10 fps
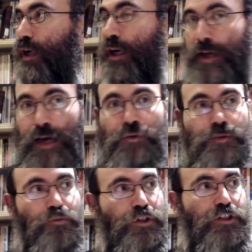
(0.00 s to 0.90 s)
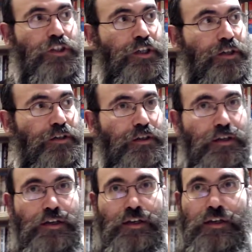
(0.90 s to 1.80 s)
And now it's preaching
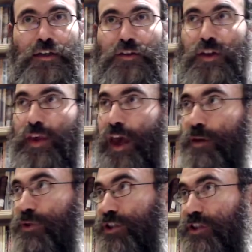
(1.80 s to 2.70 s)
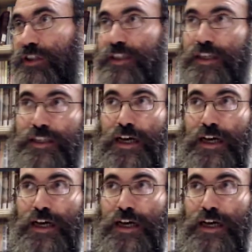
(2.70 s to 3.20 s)
that the Eibishter is